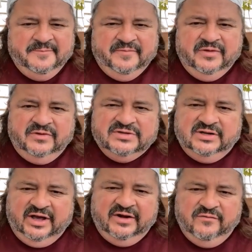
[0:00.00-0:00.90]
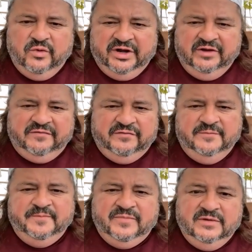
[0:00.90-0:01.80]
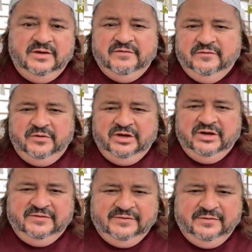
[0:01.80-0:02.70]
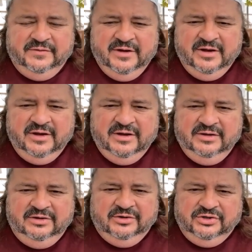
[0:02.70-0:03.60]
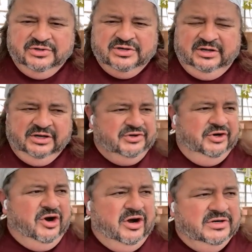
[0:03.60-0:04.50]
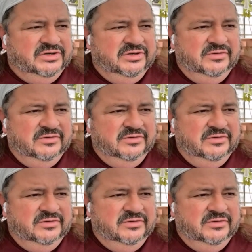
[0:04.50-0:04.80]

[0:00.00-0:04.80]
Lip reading: There's a lot of what ifs, even if we get into, you know, using electric cars.